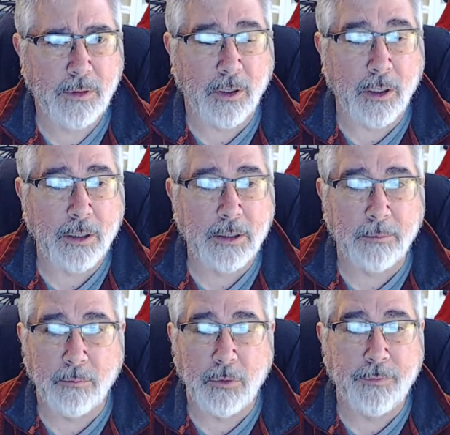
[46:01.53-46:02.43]

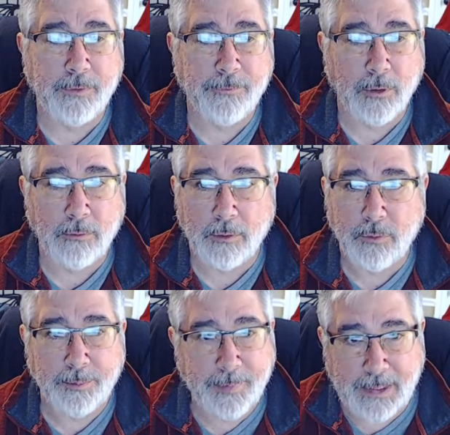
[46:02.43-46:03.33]
Arkham moving forward
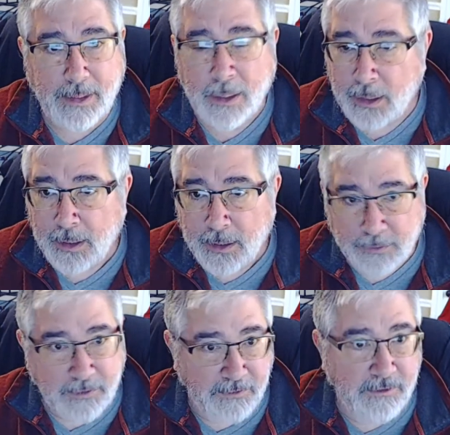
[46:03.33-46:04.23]
would be,
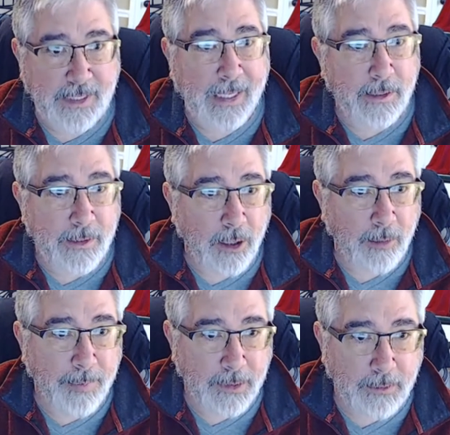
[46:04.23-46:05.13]
it's a state of the
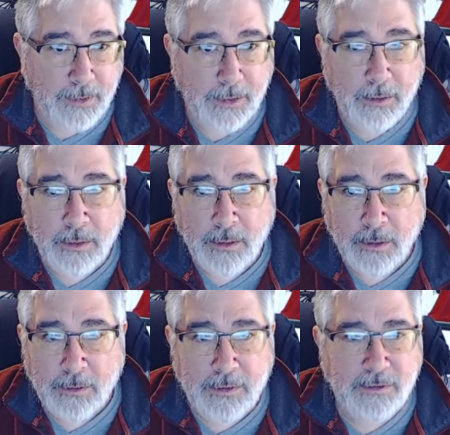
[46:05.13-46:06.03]
art building.
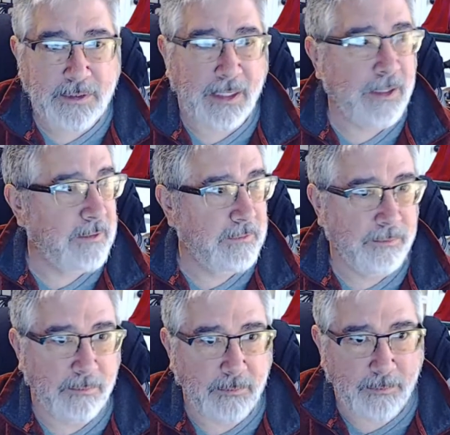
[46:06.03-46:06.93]
This thing is
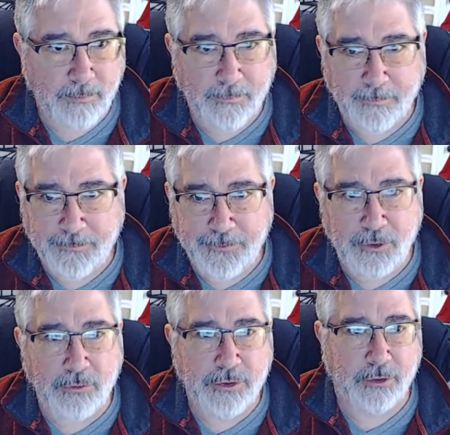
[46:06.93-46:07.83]

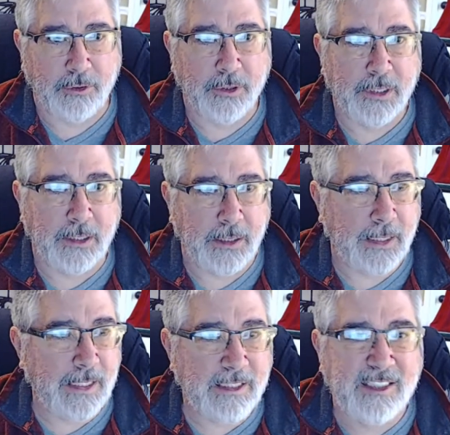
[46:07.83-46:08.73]
future looking,
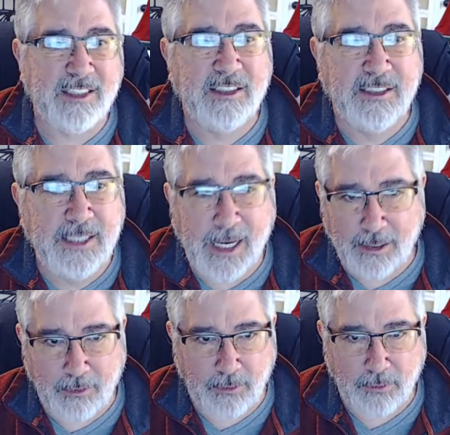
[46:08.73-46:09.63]
like it's
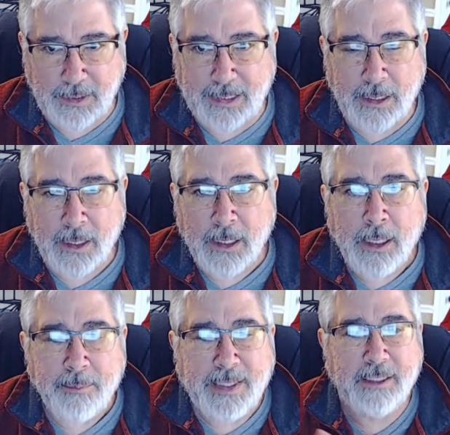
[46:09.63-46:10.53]
sterile, like,
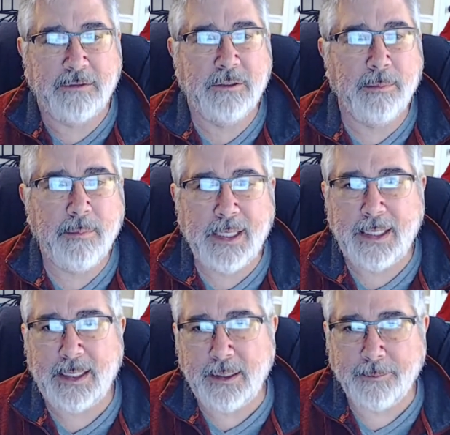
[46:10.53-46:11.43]
because to
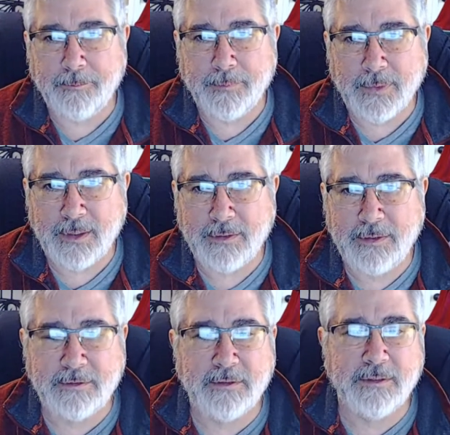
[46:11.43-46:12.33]
me
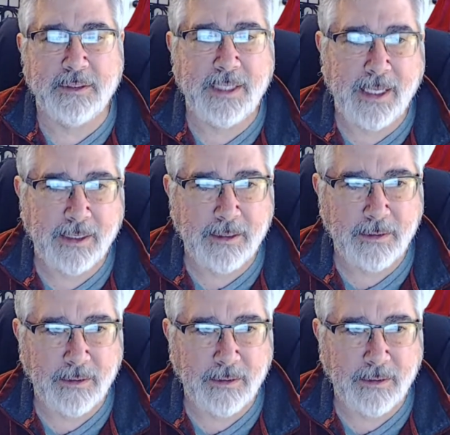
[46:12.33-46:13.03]
this is a take